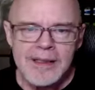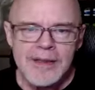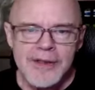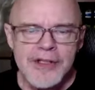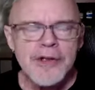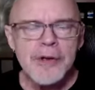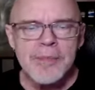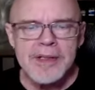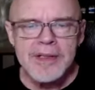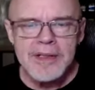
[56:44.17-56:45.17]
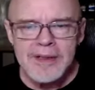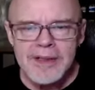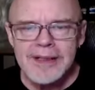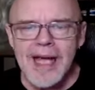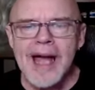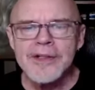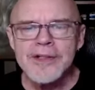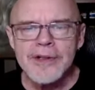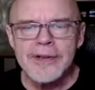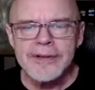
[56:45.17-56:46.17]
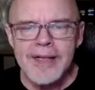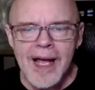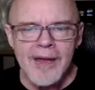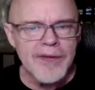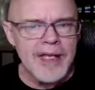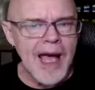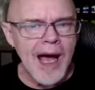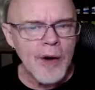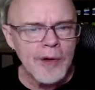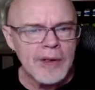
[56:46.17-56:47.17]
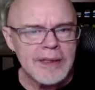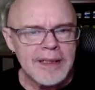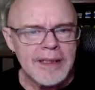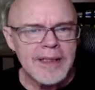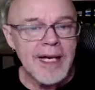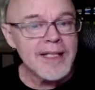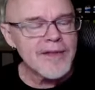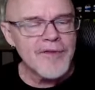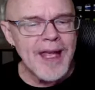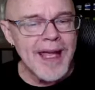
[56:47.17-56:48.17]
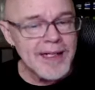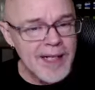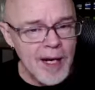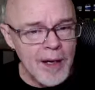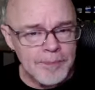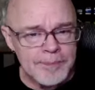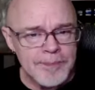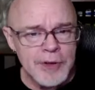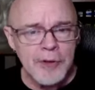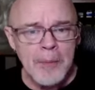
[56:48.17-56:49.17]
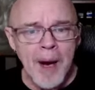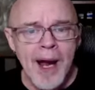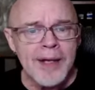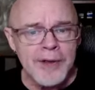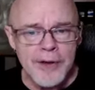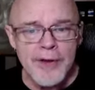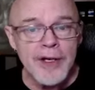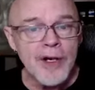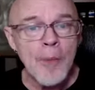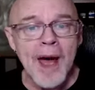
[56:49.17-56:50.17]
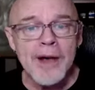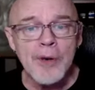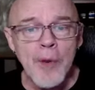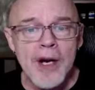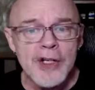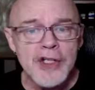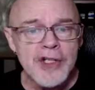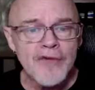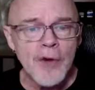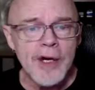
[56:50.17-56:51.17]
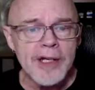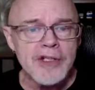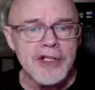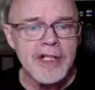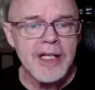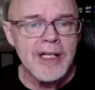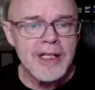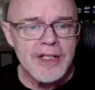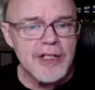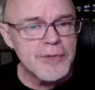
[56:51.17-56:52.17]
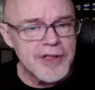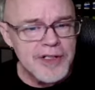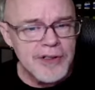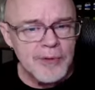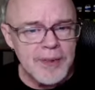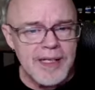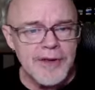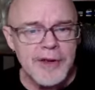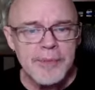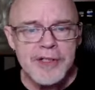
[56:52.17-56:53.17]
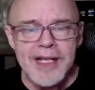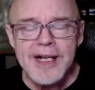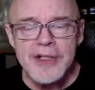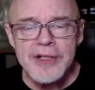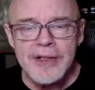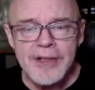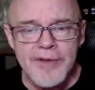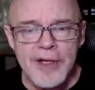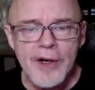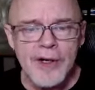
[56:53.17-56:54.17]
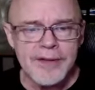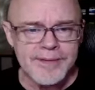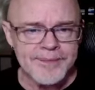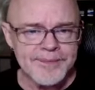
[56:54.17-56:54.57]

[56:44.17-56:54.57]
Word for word: the serpent, the lantern, and the owl, as if they had come to remind her that no matter where she voyaged, she was still beneath the protection of the garden.